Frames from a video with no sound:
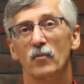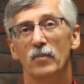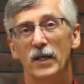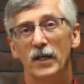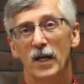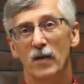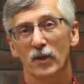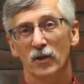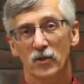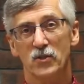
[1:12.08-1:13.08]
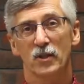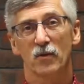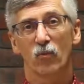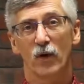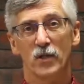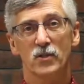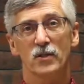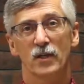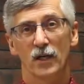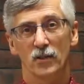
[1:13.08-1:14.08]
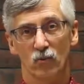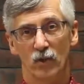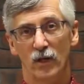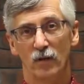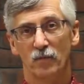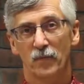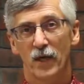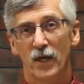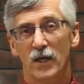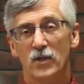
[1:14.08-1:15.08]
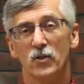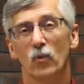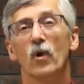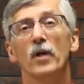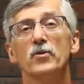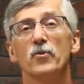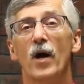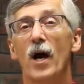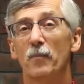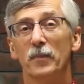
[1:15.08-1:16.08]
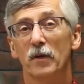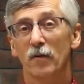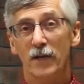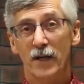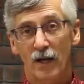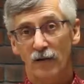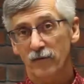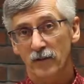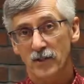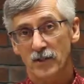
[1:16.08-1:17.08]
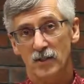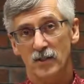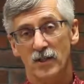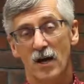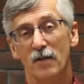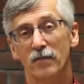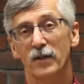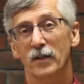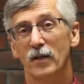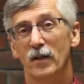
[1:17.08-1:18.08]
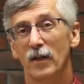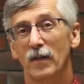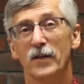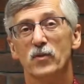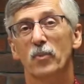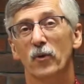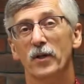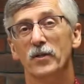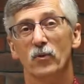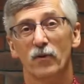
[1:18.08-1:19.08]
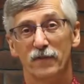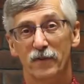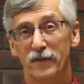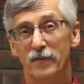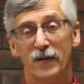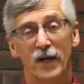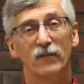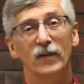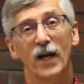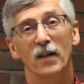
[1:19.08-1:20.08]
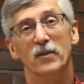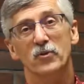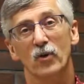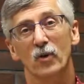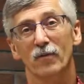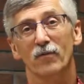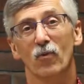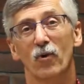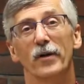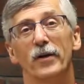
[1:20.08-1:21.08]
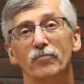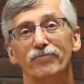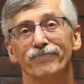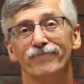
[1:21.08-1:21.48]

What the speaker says: became a listed waste as well. So one drop of an F-listed solvent that's put into a 55-gallon drum of water,